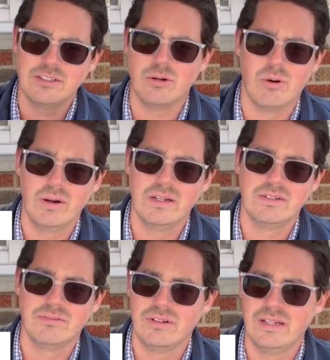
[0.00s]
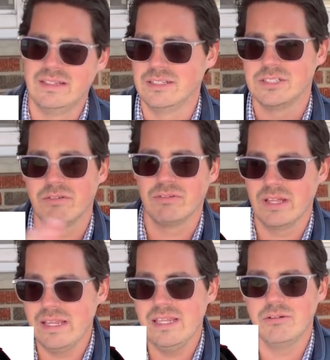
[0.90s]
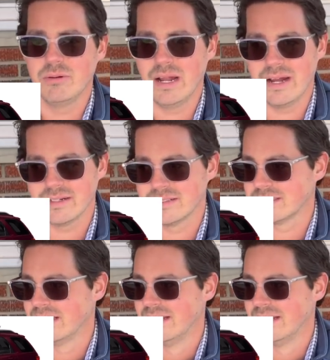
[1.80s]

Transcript: Torrent and the Chevrolet Equinox,